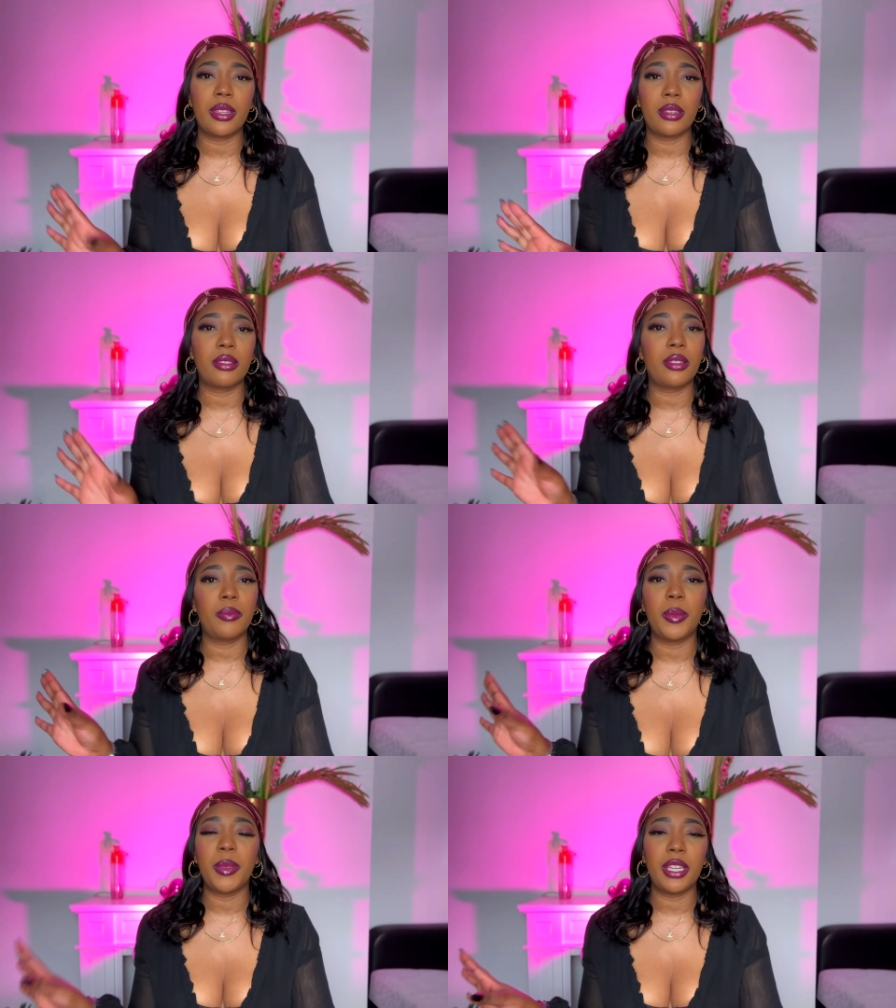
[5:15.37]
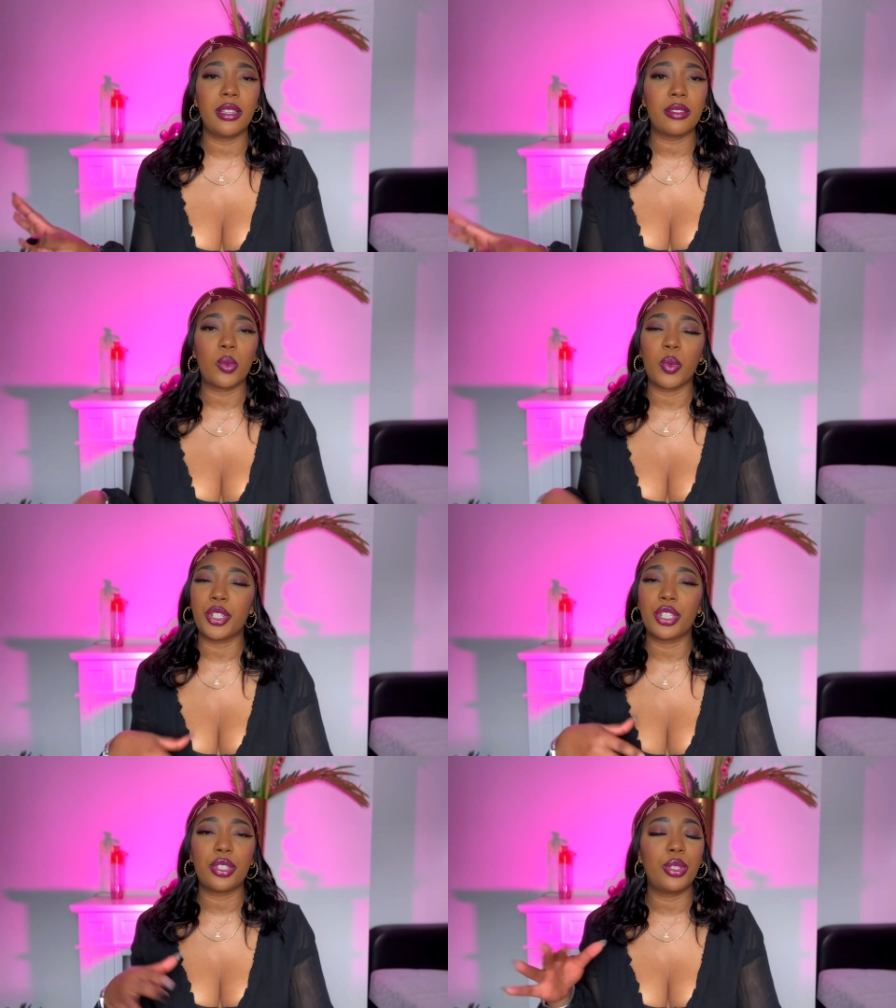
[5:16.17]
the the BBLs were
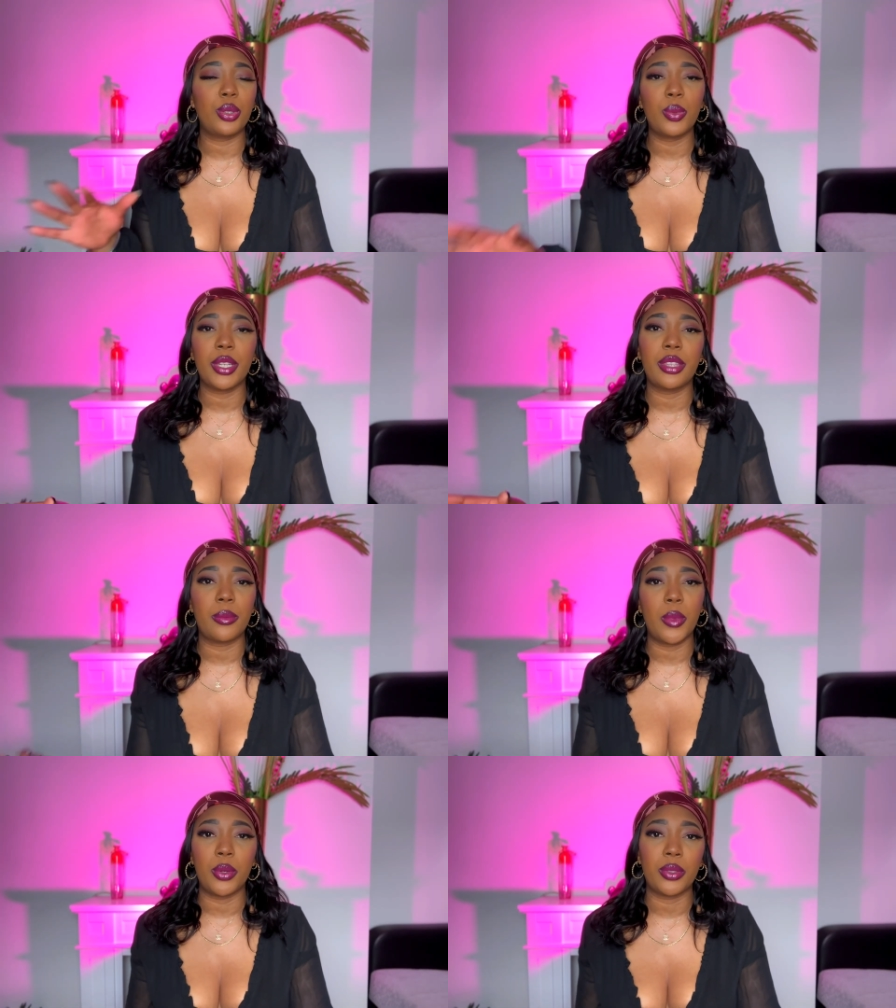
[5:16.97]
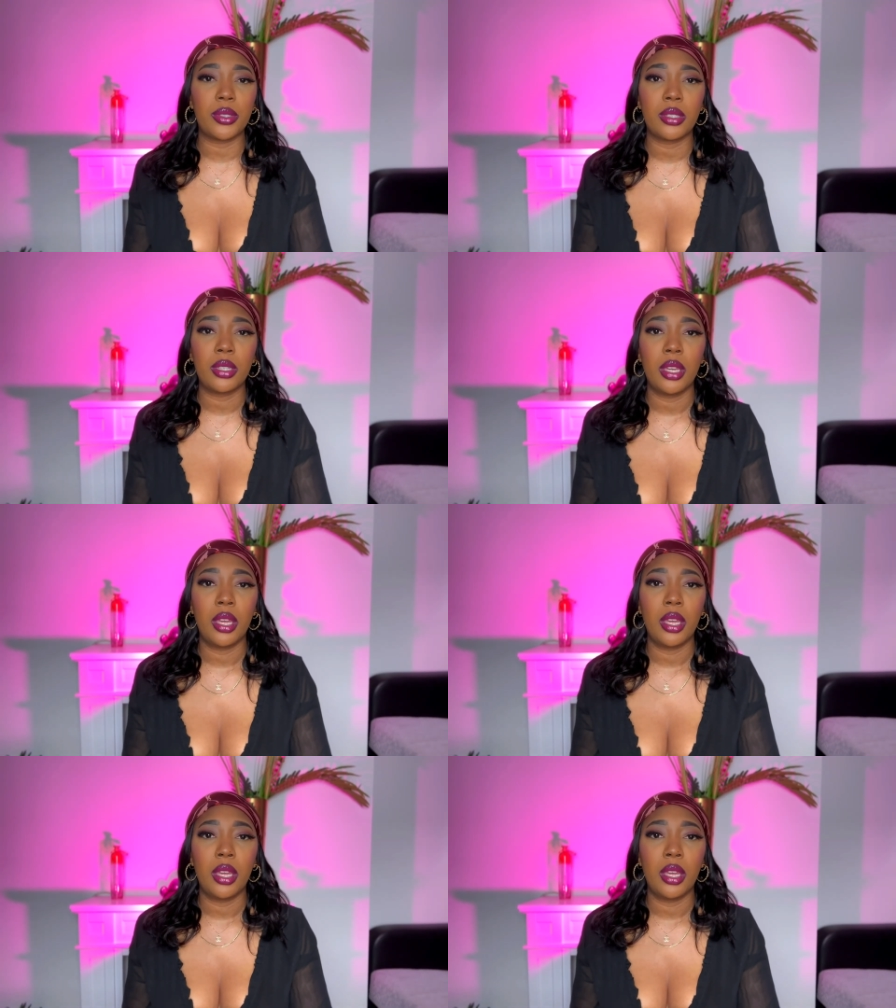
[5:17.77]
just doing the most